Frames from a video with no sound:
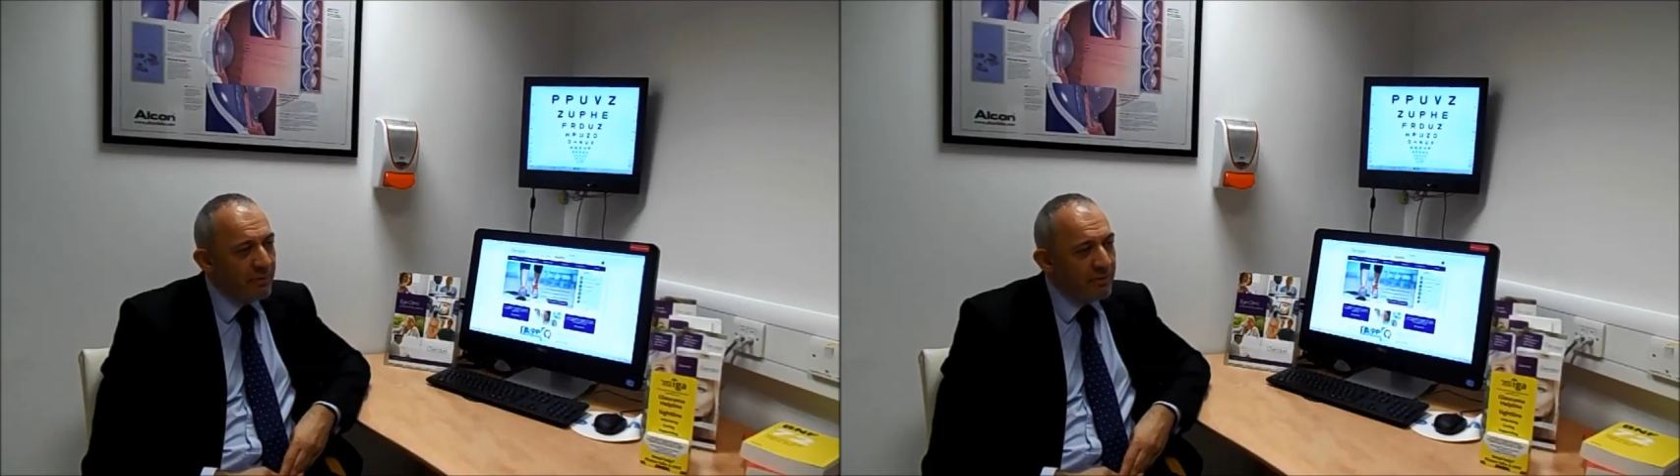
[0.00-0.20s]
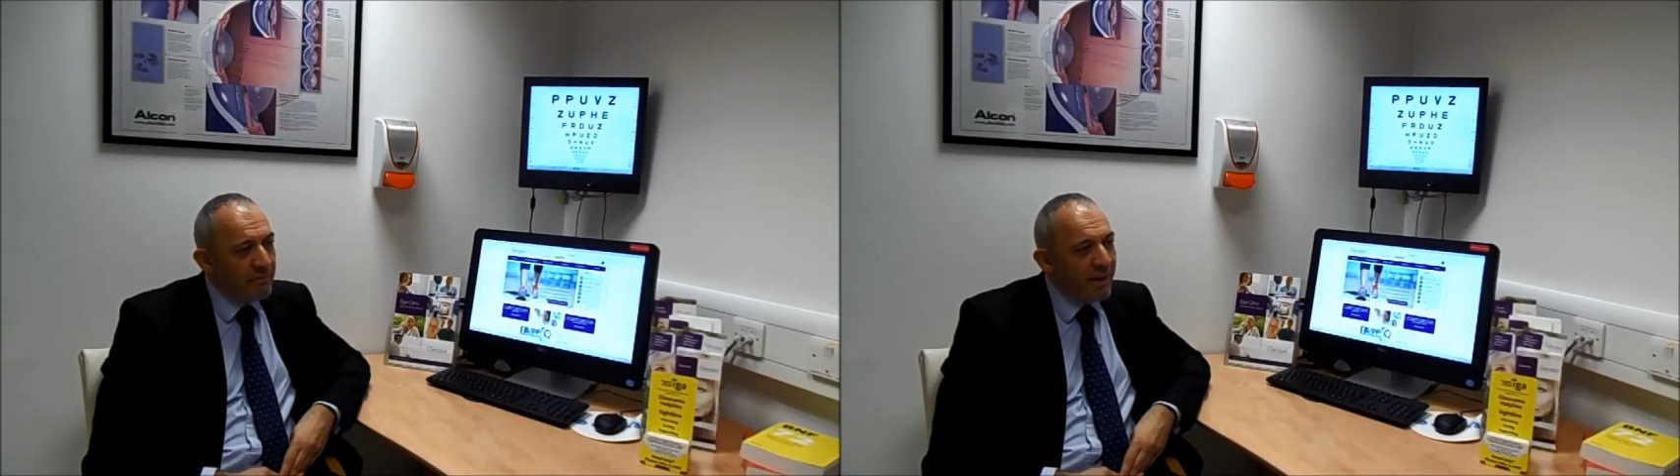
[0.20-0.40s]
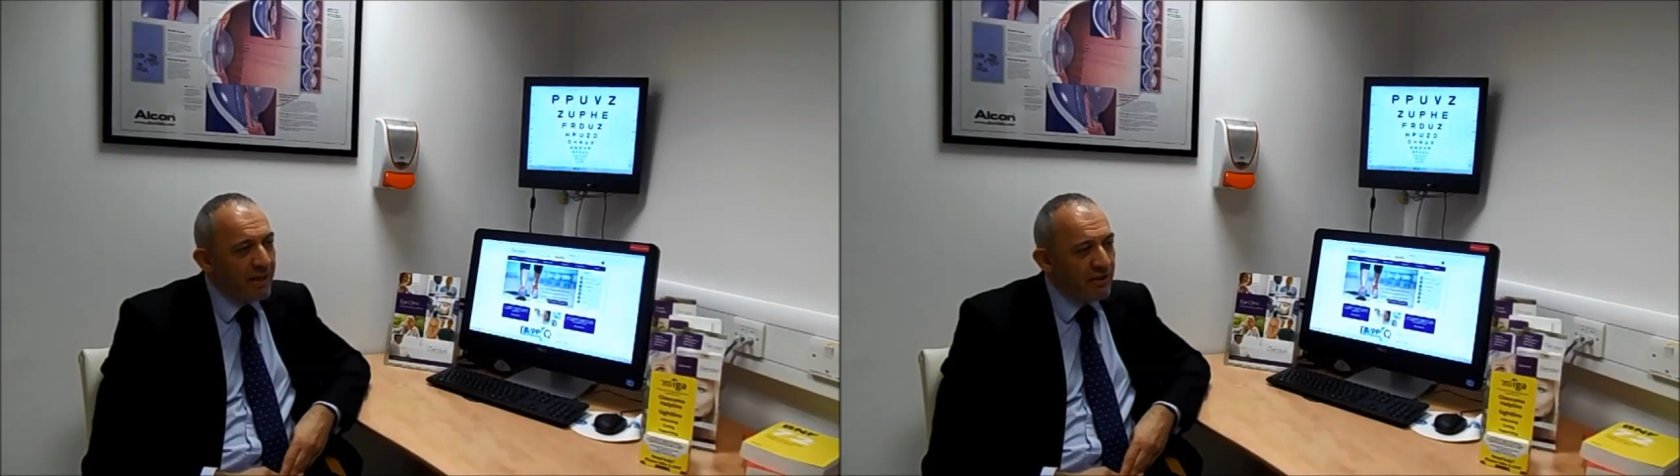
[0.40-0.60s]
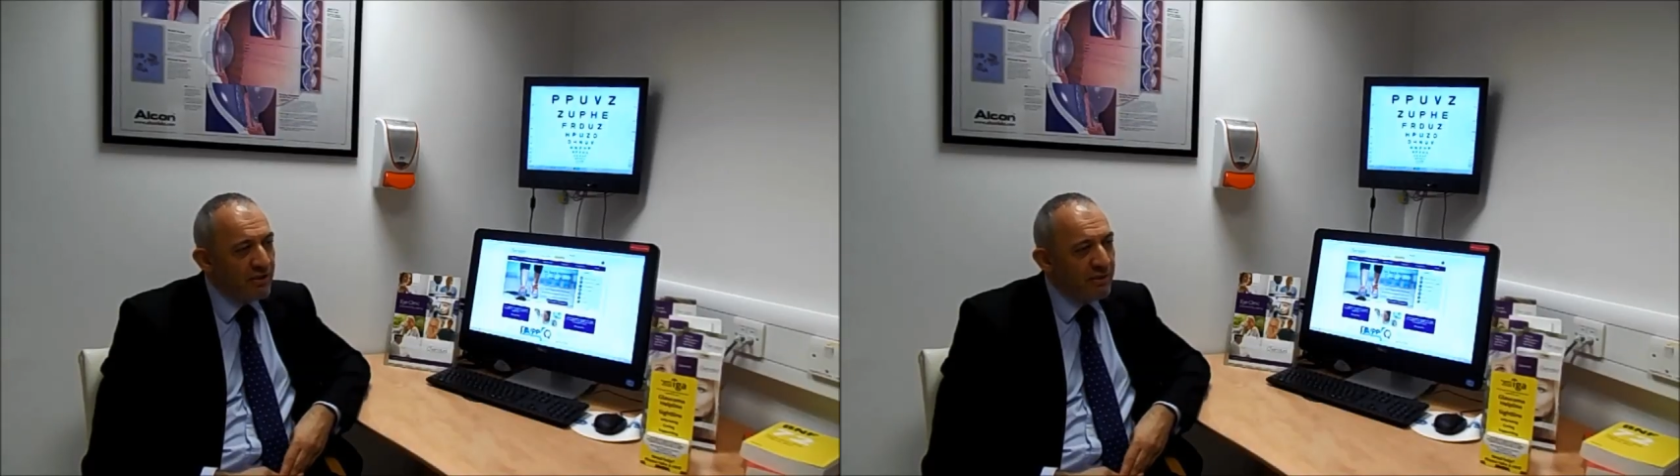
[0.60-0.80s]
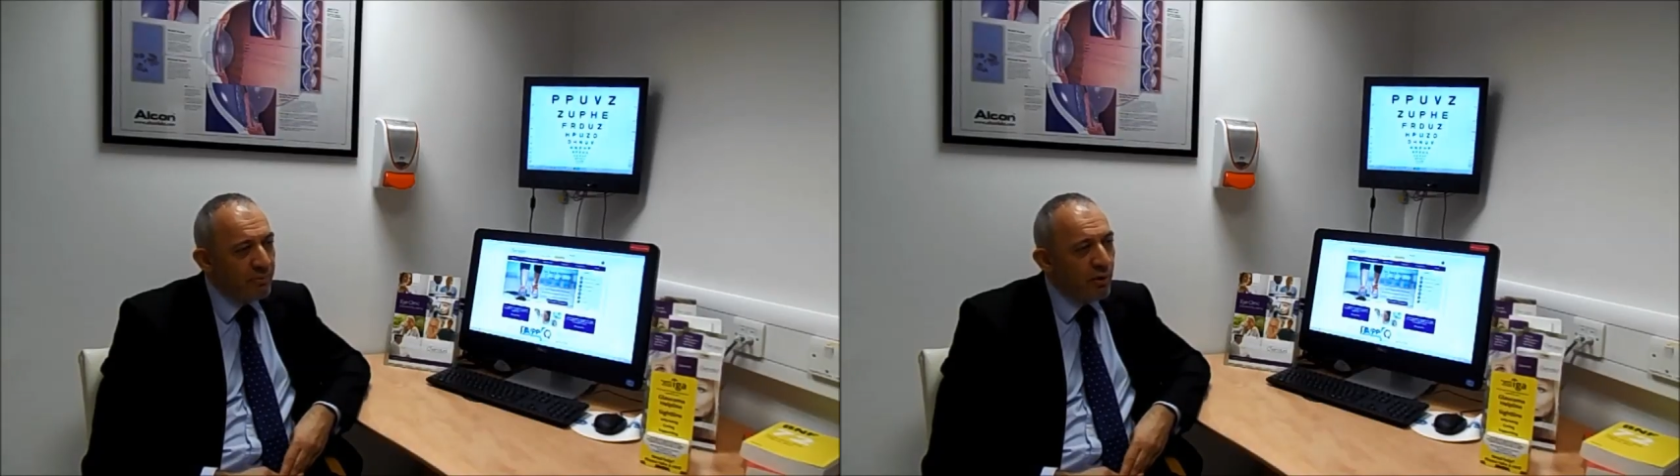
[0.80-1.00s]
and manage
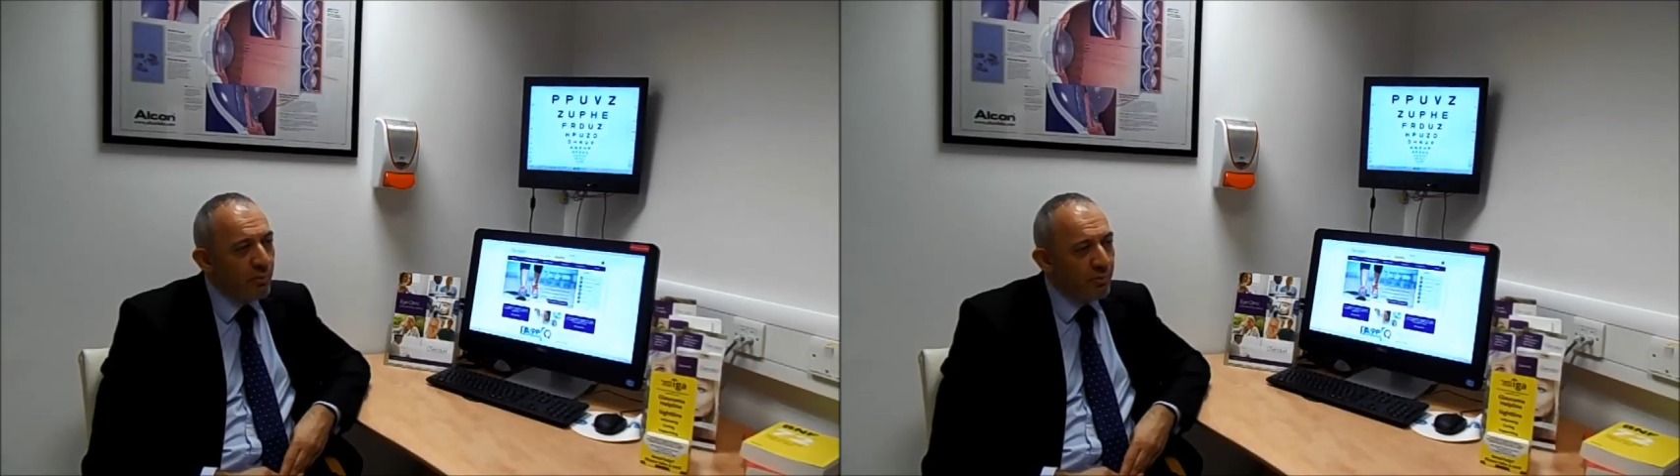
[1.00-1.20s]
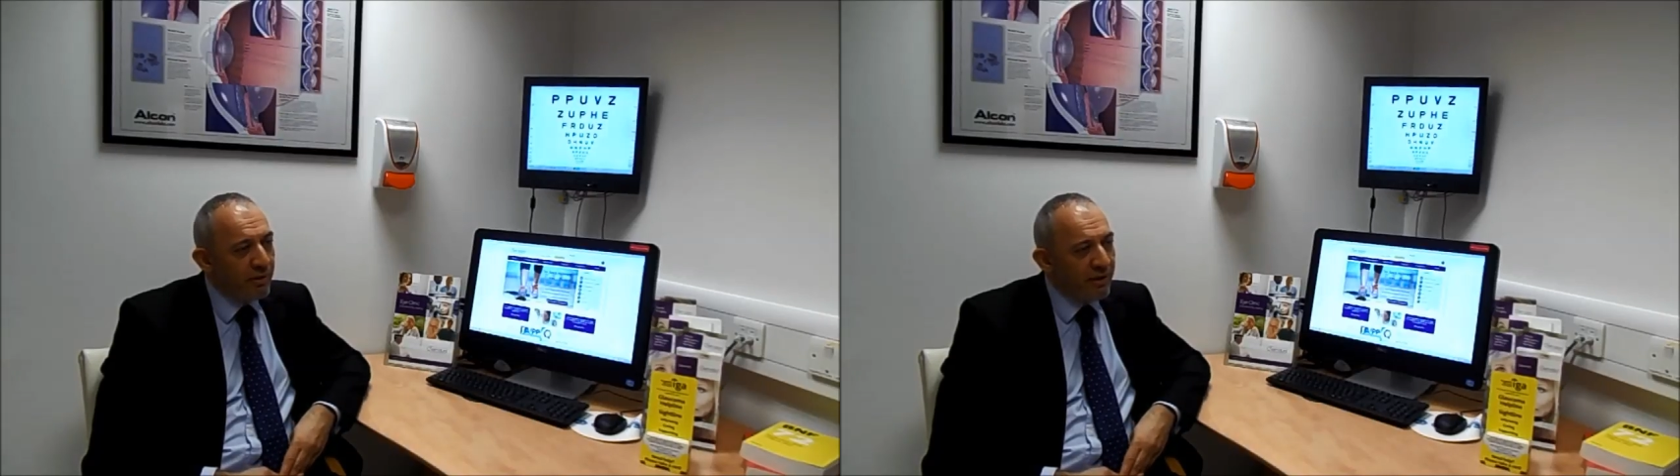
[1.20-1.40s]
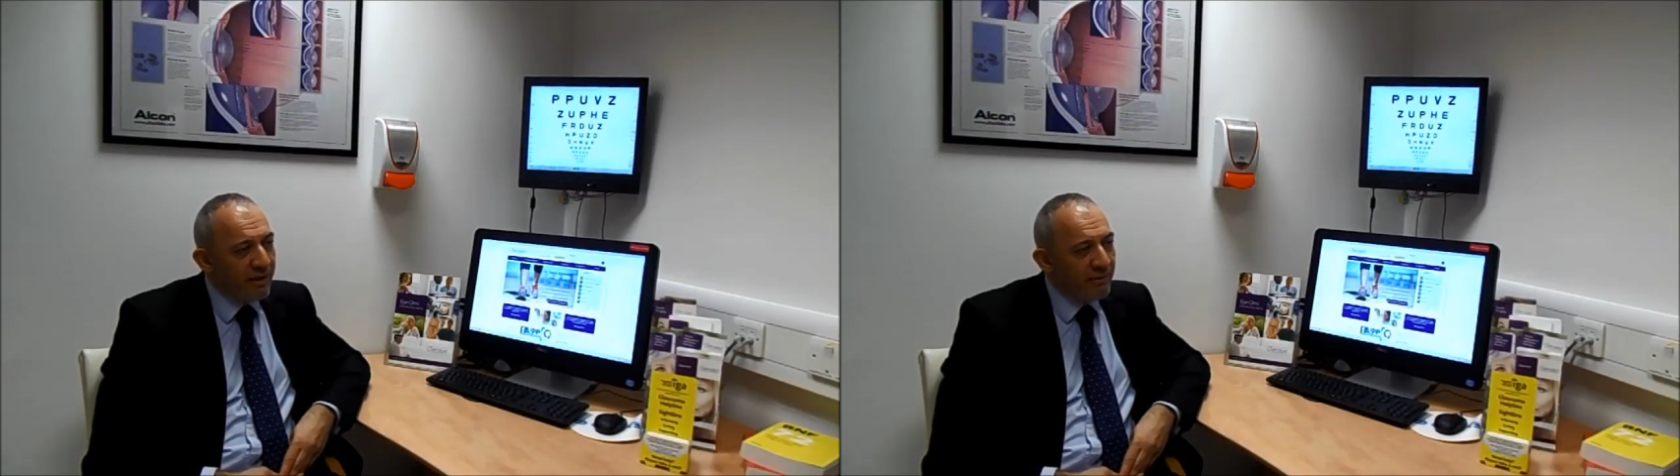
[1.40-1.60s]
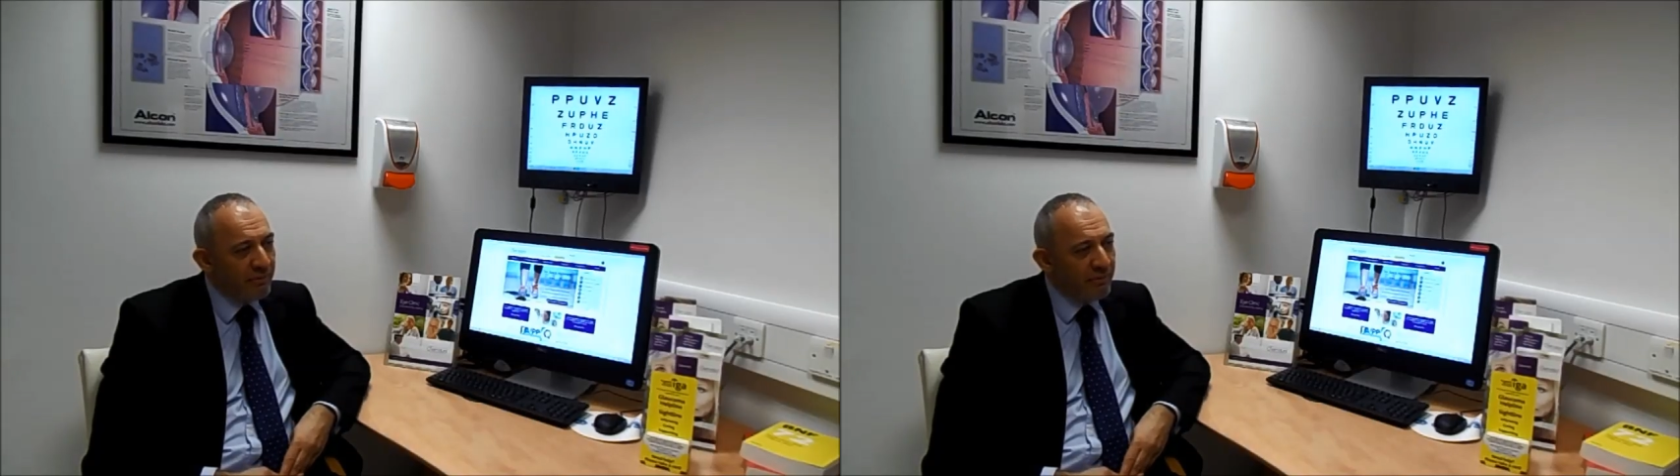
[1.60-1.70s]
it appropriately.